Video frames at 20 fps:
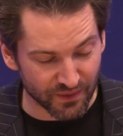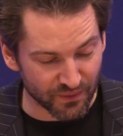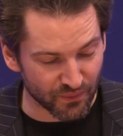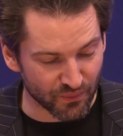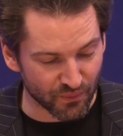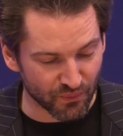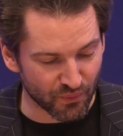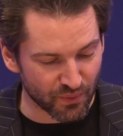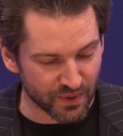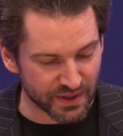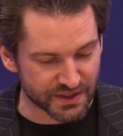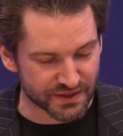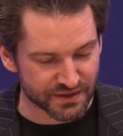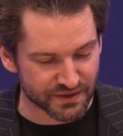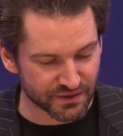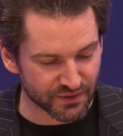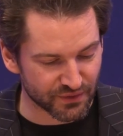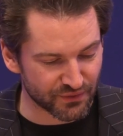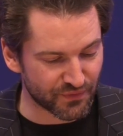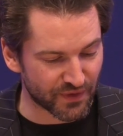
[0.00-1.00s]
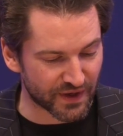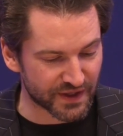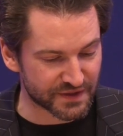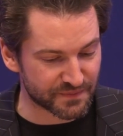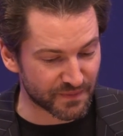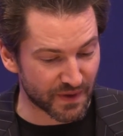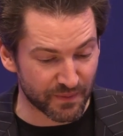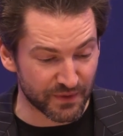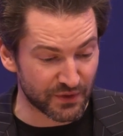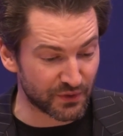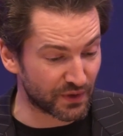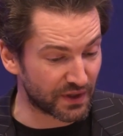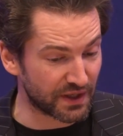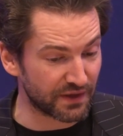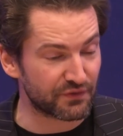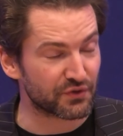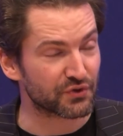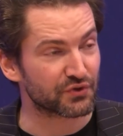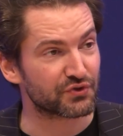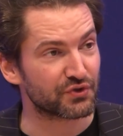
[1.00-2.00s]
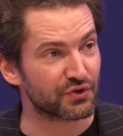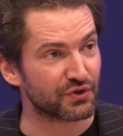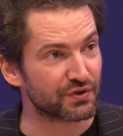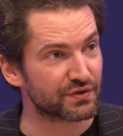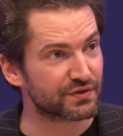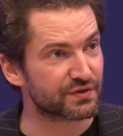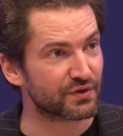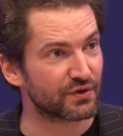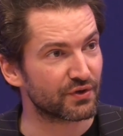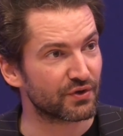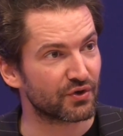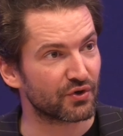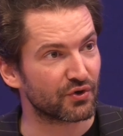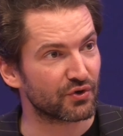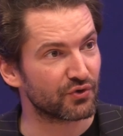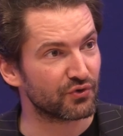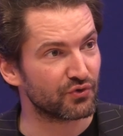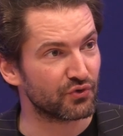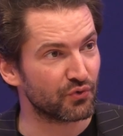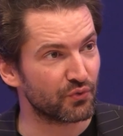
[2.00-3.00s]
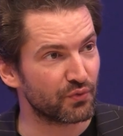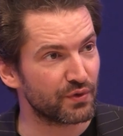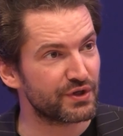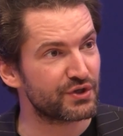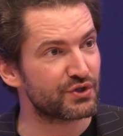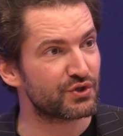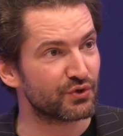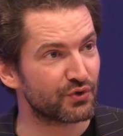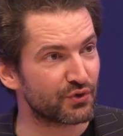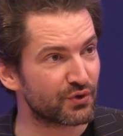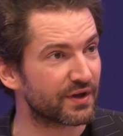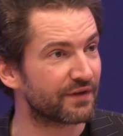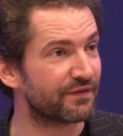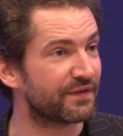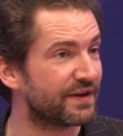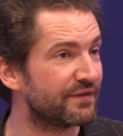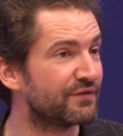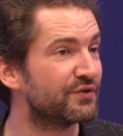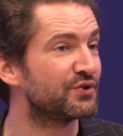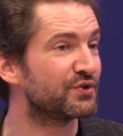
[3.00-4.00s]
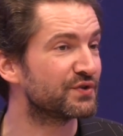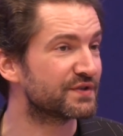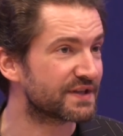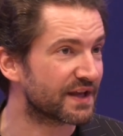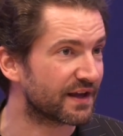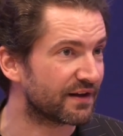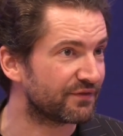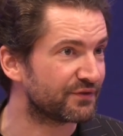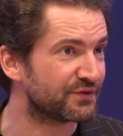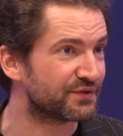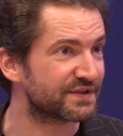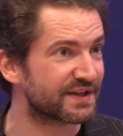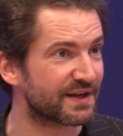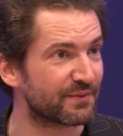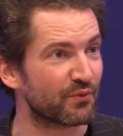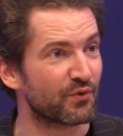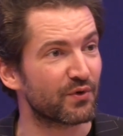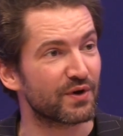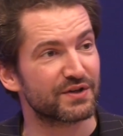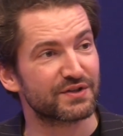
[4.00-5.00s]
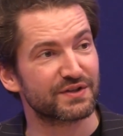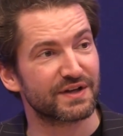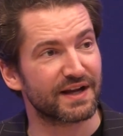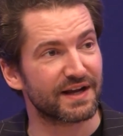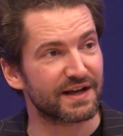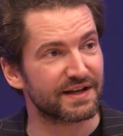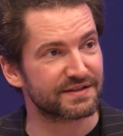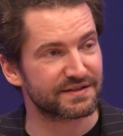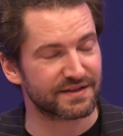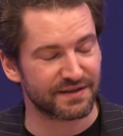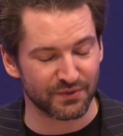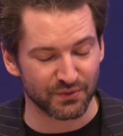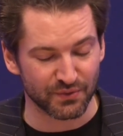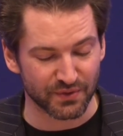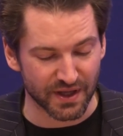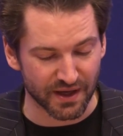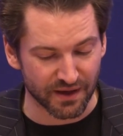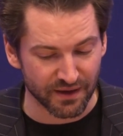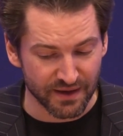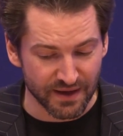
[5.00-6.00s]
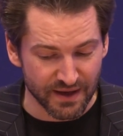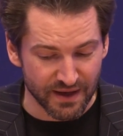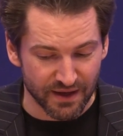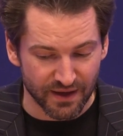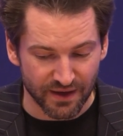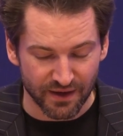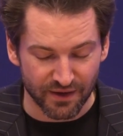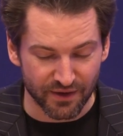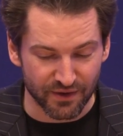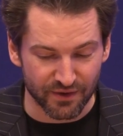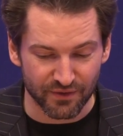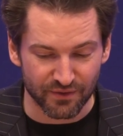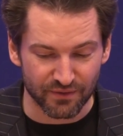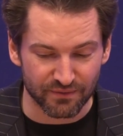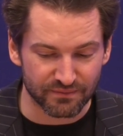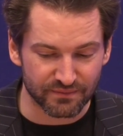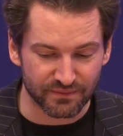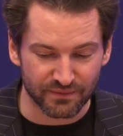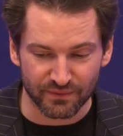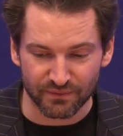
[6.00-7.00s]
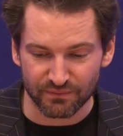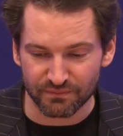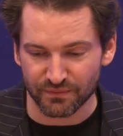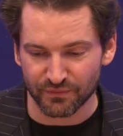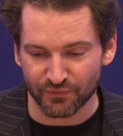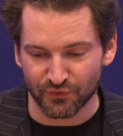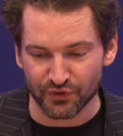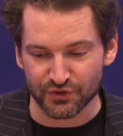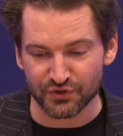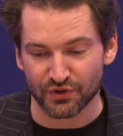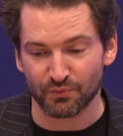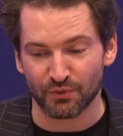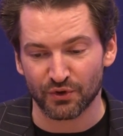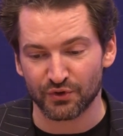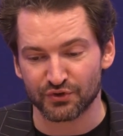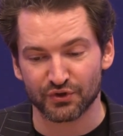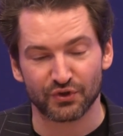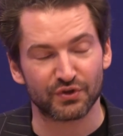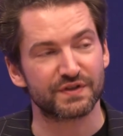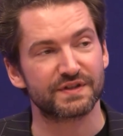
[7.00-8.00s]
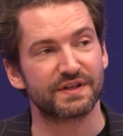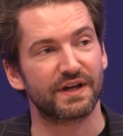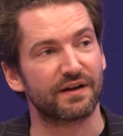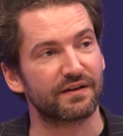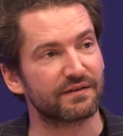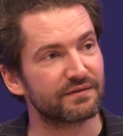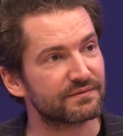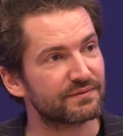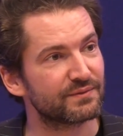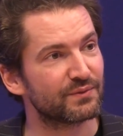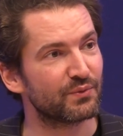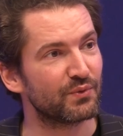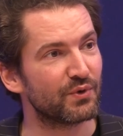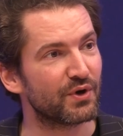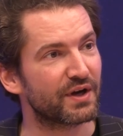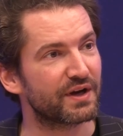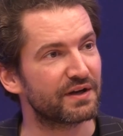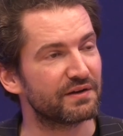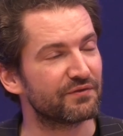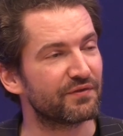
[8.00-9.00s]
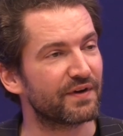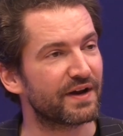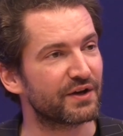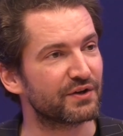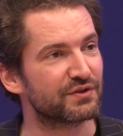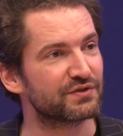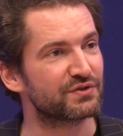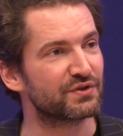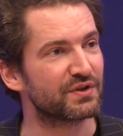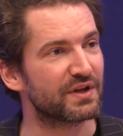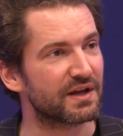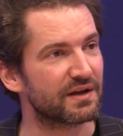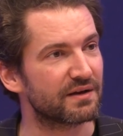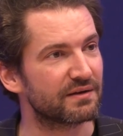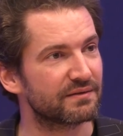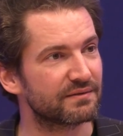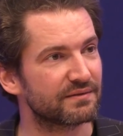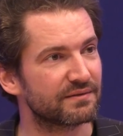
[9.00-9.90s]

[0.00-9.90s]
which advice maybe you give your students, or you wish you could have given yourself, the same question I asked Uda, for someone who's going to start working in finance today?